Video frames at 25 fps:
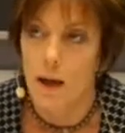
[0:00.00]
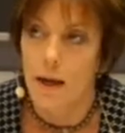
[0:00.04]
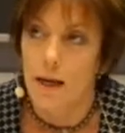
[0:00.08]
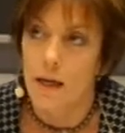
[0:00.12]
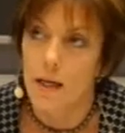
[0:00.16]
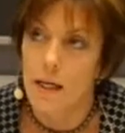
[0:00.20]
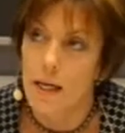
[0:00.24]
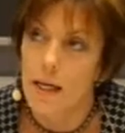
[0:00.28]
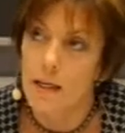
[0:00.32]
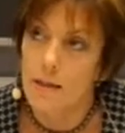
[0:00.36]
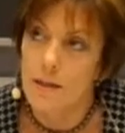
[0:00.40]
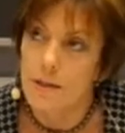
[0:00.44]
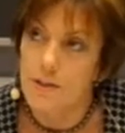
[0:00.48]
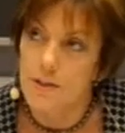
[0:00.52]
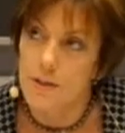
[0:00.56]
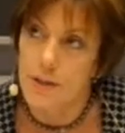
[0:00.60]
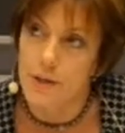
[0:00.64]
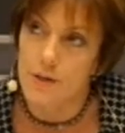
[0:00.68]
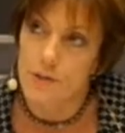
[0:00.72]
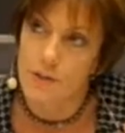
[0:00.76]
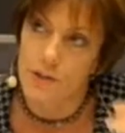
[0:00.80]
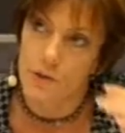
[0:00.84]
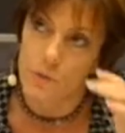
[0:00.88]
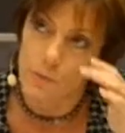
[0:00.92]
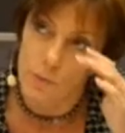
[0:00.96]
In English,
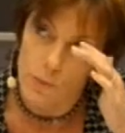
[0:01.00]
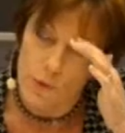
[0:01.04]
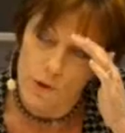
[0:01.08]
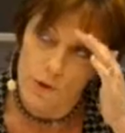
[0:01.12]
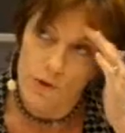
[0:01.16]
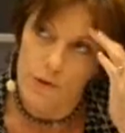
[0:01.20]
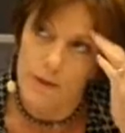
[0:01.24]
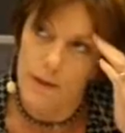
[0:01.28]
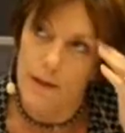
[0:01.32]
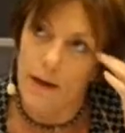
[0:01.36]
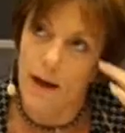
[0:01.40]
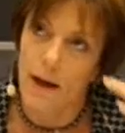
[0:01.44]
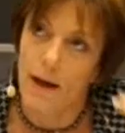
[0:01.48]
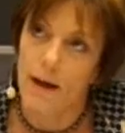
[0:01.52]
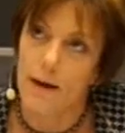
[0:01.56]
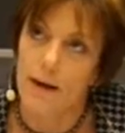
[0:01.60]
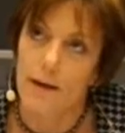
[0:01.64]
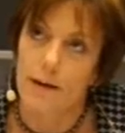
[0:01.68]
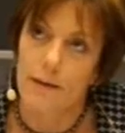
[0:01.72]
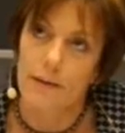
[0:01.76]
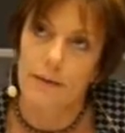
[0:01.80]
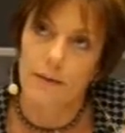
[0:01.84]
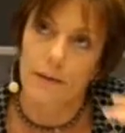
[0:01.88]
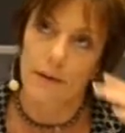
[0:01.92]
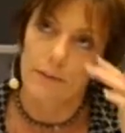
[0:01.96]
there is a word that
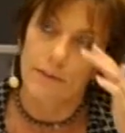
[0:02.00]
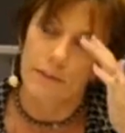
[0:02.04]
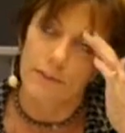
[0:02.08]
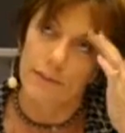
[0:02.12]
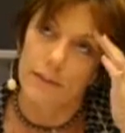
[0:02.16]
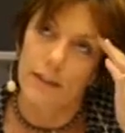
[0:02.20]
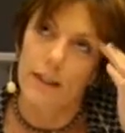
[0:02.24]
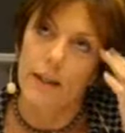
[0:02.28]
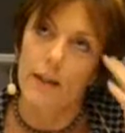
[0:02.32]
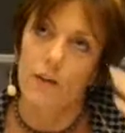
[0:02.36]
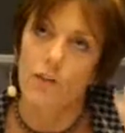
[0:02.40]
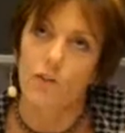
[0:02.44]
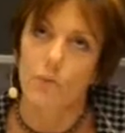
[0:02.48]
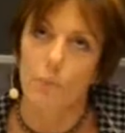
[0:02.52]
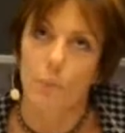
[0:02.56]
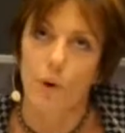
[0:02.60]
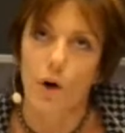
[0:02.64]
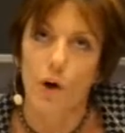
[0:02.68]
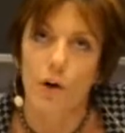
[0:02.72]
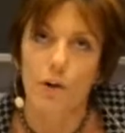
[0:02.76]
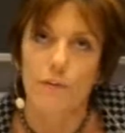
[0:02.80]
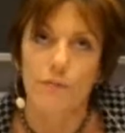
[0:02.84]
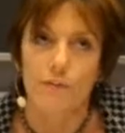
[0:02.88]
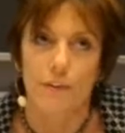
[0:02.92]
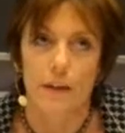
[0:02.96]
I think is
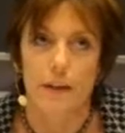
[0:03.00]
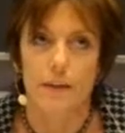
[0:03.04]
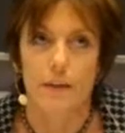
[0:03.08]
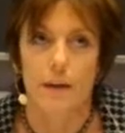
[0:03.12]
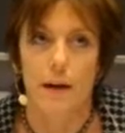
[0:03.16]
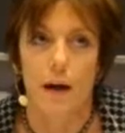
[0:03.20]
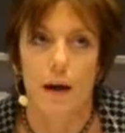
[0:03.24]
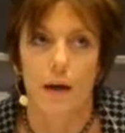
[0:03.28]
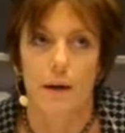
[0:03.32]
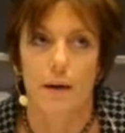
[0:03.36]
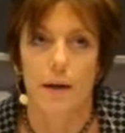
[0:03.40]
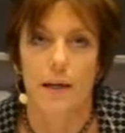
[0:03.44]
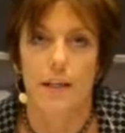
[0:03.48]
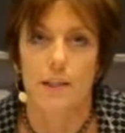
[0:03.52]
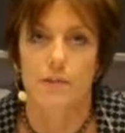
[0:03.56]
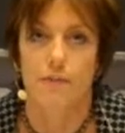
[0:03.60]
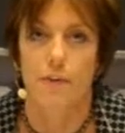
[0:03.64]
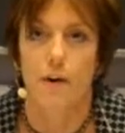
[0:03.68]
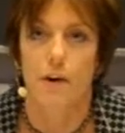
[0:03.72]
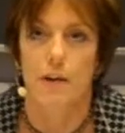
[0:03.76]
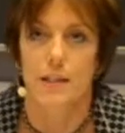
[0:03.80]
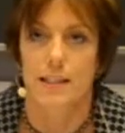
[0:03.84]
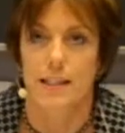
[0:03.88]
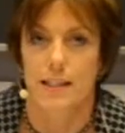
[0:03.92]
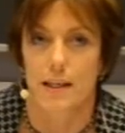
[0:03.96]
perfect as
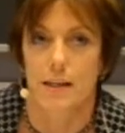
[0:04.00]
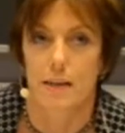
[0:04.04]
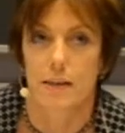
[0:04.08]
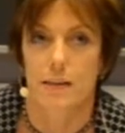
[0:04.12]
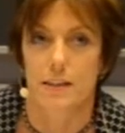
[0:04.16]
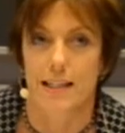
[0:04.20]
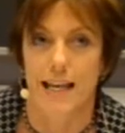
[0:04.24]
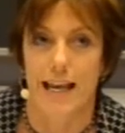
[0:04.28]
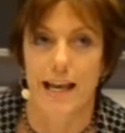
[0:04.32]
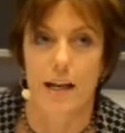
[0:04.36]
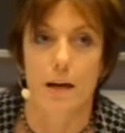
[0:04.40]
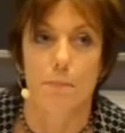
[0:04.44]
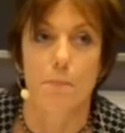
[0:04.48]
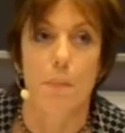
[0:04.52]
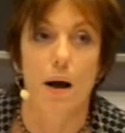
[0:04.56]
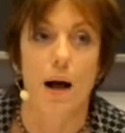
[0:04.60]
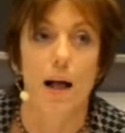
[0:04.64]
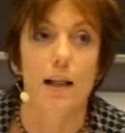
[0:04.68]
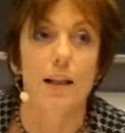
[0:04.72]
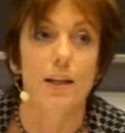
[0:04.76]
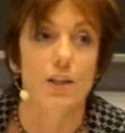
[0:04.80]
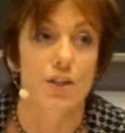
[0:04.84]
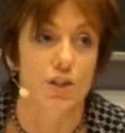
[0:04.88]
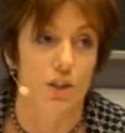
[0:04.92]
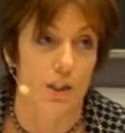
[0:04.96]
far as its
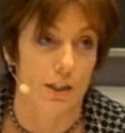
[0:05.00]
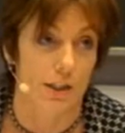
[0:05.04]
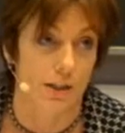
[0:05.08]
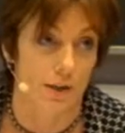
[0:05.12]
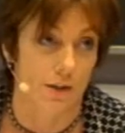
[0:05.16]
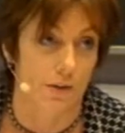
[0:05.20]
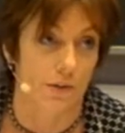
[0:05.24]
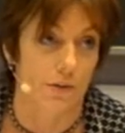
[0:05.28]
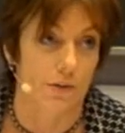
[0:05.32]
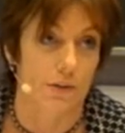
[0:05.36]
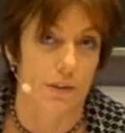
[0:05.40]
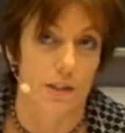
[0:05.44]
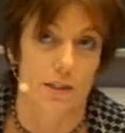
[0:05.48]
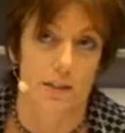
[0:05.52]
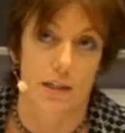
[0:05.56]
etymology goes,